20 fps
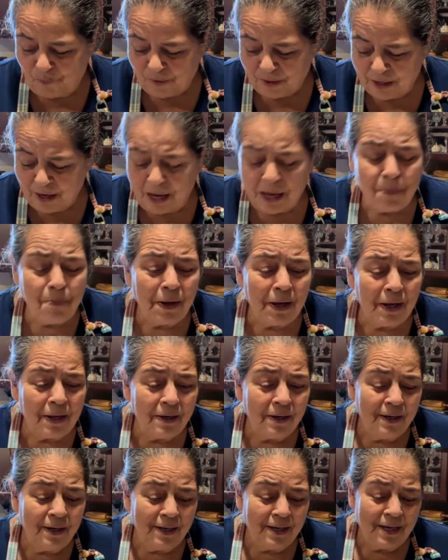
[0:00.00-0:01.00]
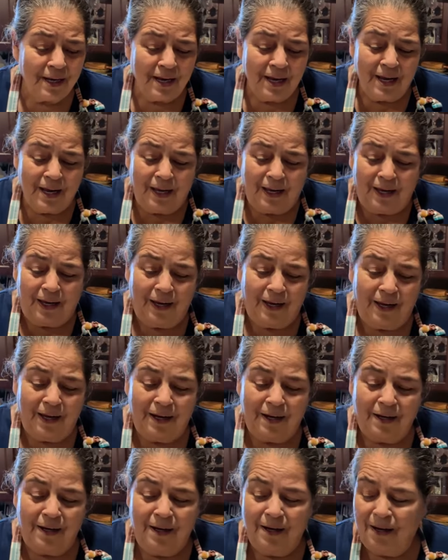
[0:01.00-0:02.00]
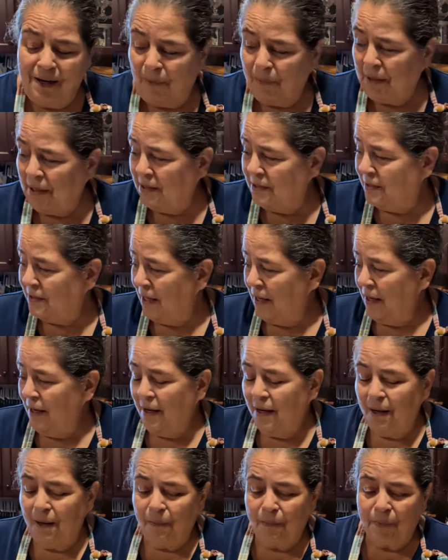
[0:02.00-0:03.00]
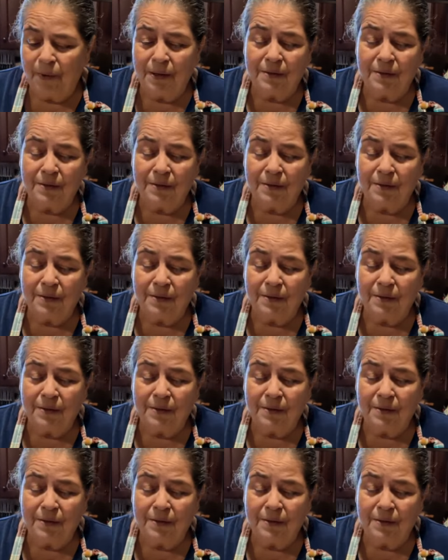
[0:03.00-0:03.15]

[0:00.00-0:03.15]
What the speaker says: iPad, and I'm gonna set it up.